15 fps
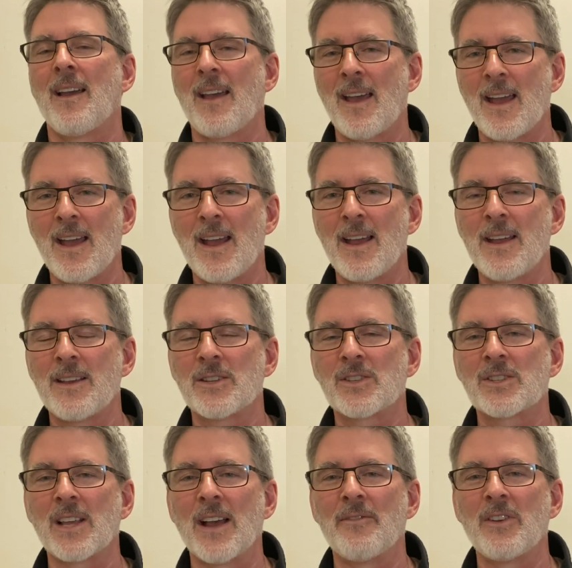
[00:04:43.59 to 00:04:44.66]
A
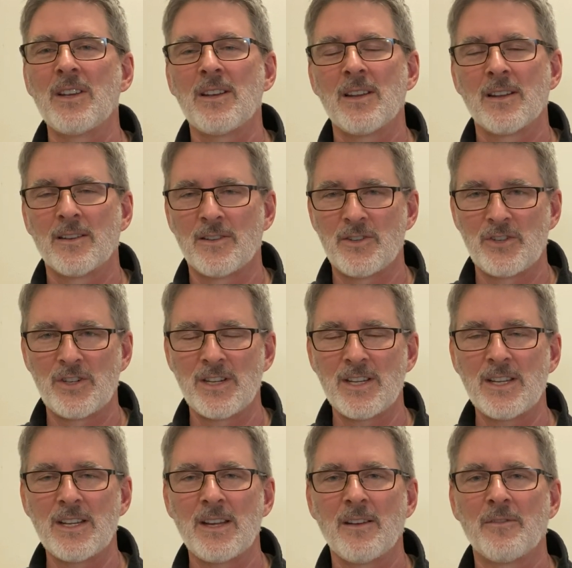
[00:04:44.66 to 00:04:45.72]
7,
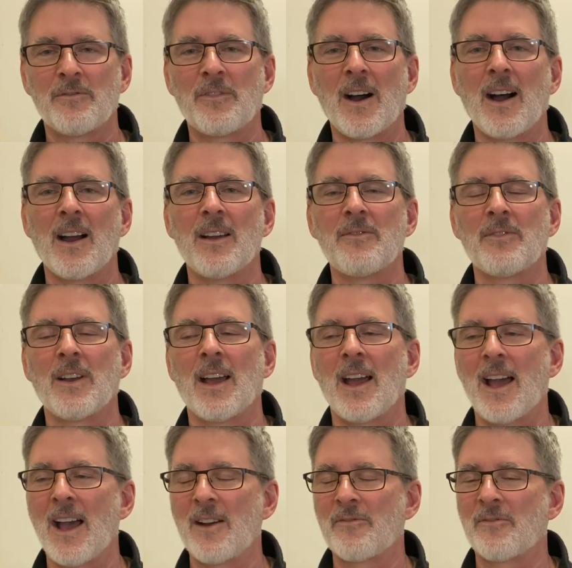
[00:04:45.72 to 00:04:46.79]
G 5,
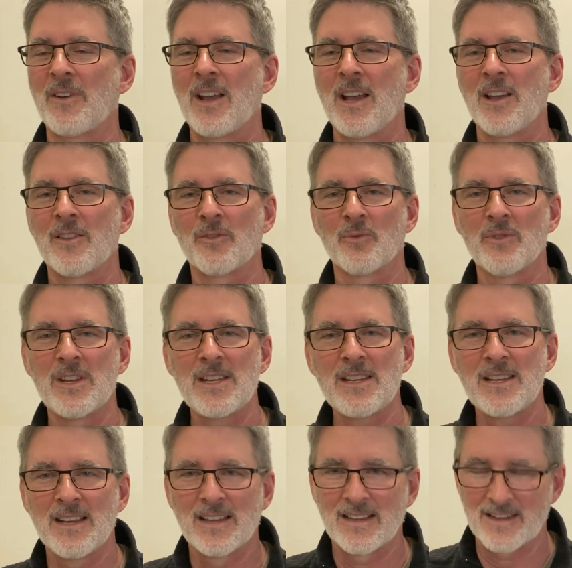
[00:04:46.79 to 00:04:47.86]
F 3,
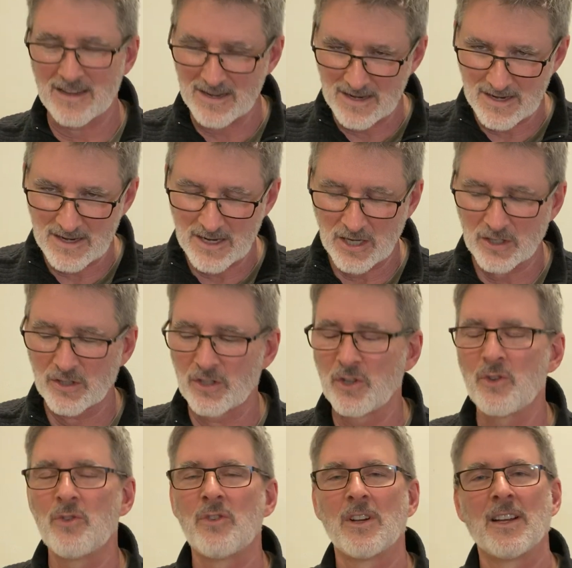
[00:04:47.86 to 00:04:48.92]
E
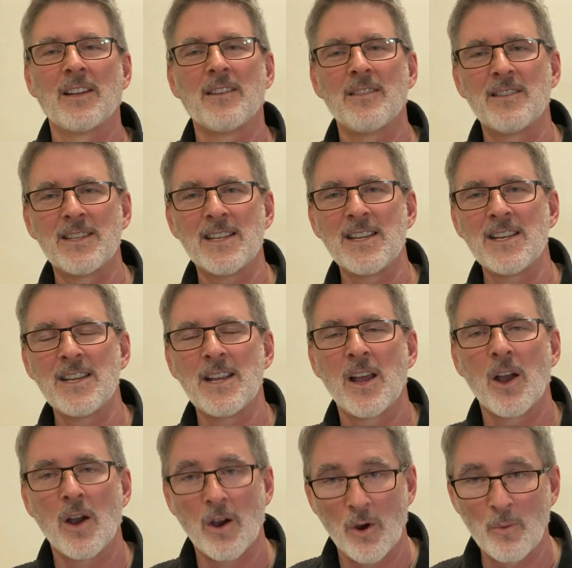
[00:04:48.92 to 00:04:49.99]
2, D
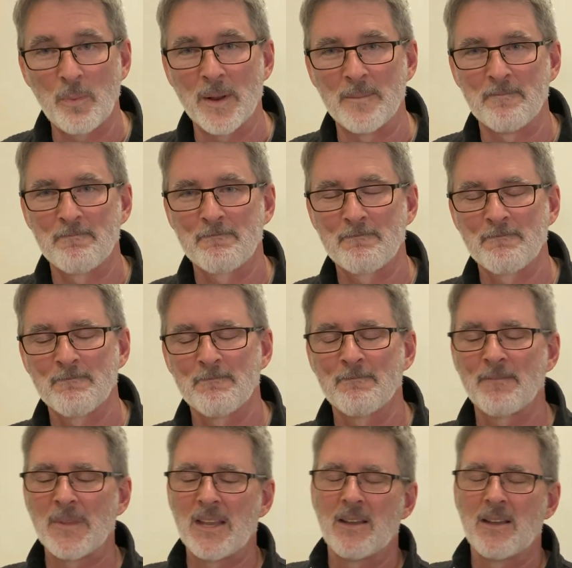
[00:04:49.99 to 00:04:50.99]
open.